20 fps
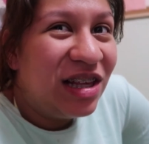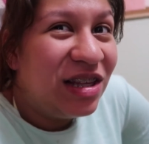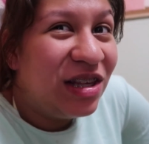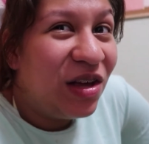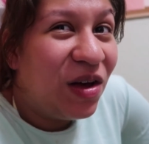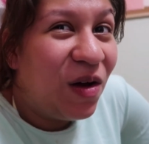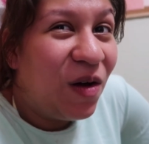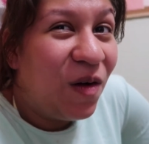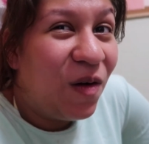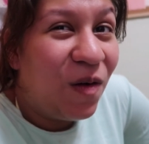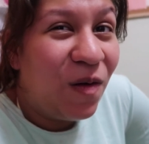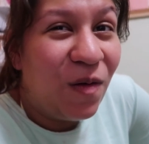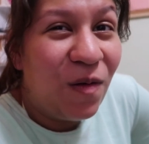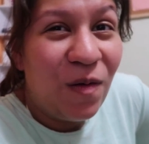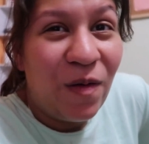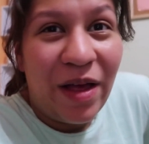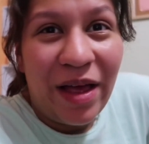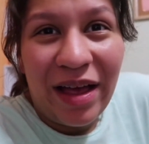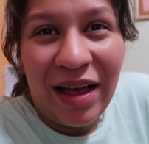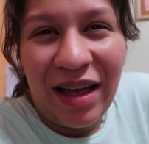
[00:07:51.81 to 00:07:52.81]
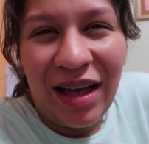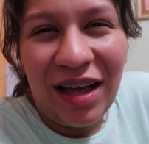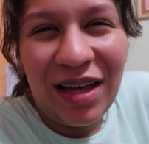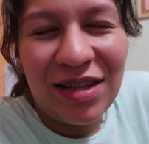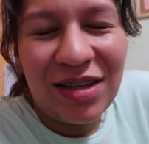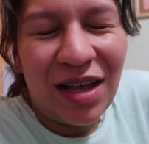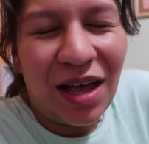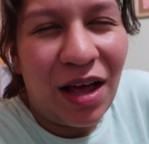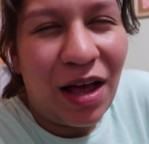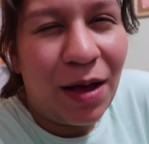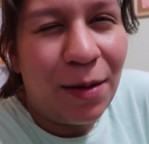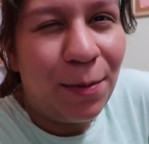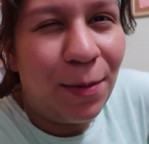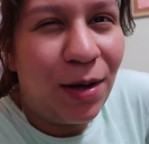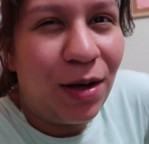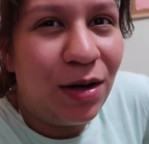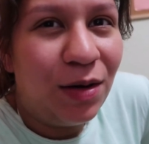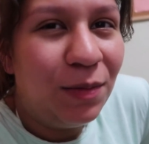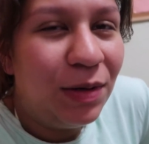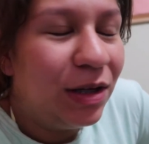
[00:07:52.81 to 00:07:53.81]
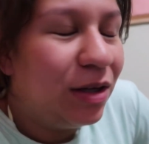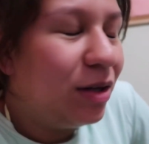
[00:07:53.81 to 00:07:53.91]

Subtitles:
So guys, I'm gonna be